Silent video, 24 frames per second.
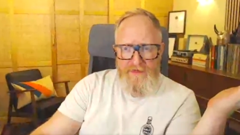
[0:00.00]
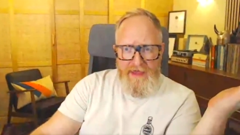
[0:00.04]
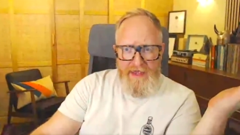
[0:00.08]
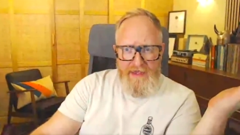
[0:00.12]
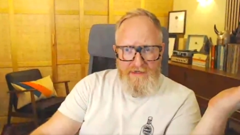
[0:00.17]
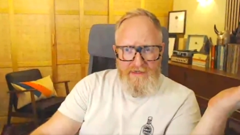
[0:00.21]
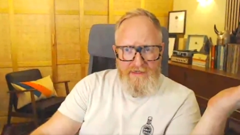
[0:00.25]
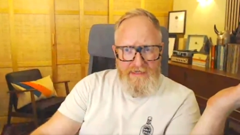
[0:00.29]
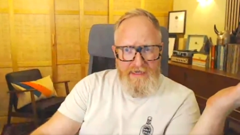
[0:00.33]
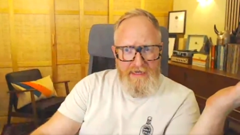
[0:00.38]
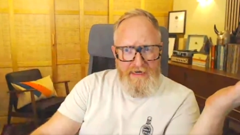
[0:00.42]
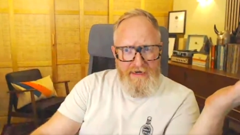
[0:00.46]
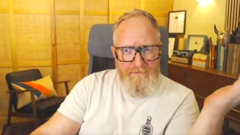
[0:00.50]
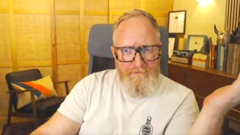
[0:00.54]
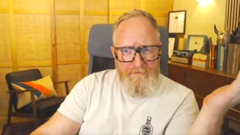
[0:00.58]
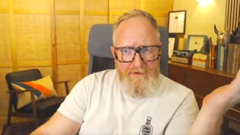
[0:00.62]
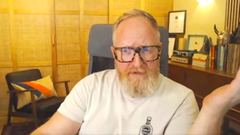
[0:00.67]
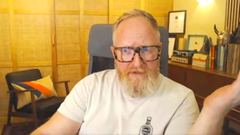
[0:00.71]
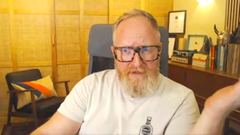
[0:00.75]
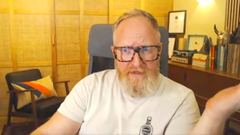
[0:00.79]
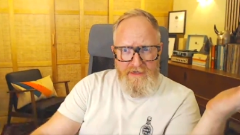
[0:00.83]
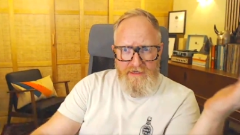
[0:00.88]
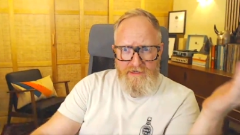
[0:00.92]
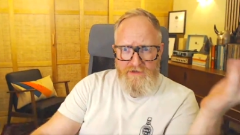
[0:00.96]
They're still a
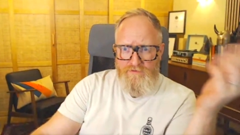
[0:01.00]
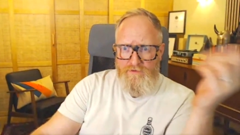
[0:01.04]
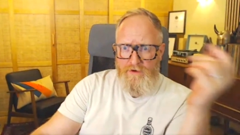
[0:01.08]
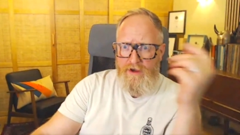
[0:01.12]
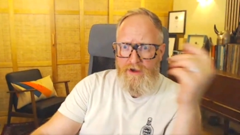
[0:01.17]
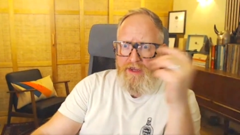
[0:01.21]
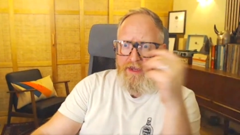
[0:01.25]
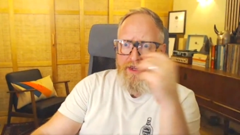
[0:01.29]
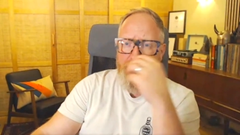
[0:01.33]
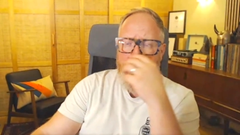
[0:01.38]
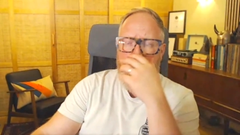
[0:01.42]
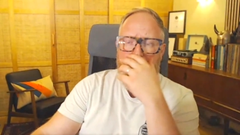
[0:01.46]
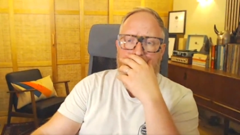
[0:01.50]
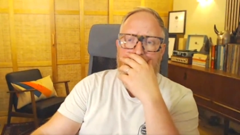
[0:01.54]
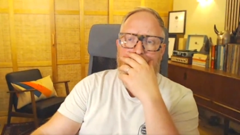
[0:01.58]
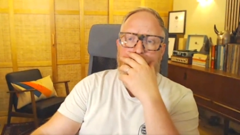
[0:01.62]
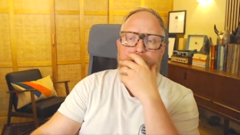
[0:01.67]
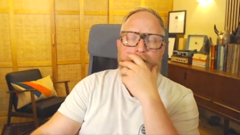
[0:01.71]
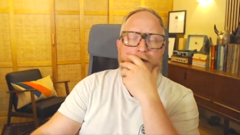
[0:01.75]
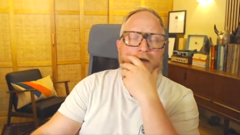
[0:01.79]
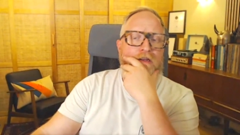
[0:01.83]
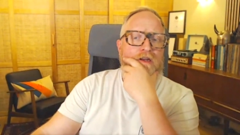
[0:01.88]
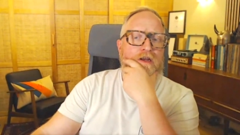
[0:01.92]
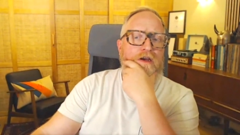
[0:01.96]
business, right? I
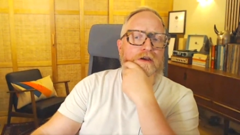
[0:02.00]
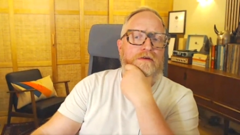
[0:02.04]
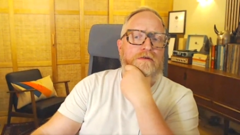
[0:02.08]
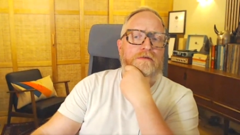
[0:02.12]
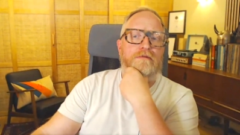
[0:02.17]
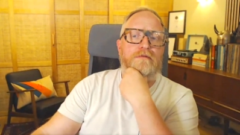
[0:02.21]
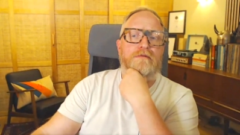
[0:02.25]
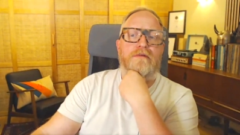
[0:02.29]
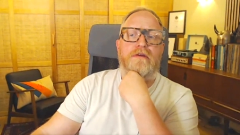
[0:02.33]
think, you know,